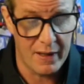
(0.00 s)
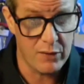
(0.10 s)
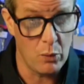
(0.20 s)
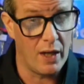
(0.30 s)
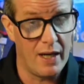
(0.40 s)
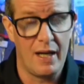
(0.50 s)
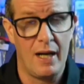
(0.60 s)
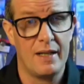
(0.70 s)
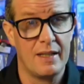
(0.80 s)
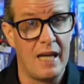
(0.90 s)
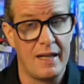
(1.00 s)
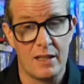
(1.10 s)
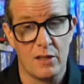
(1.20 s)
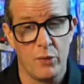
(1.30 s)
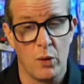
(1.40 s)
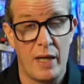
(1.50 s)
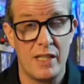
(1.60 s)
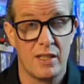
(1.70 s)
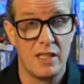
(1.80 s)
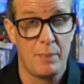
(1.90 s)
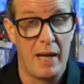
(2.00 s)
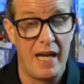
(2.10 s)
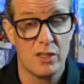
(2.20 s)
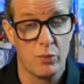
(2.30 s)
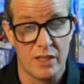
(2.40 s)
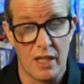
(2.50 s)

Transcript: But if you want to get the full range of these paints,